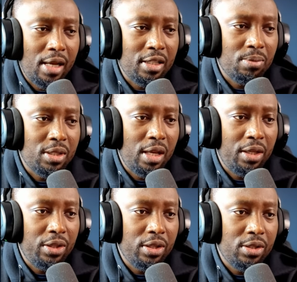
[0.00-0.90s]
as I'm
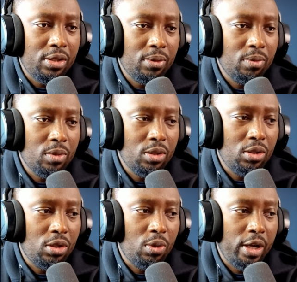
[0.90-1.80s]
saying this,
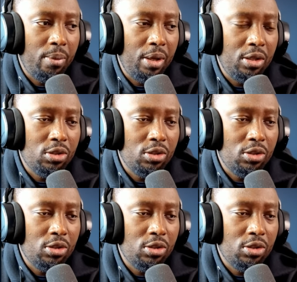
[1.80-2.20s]
you know what I mean?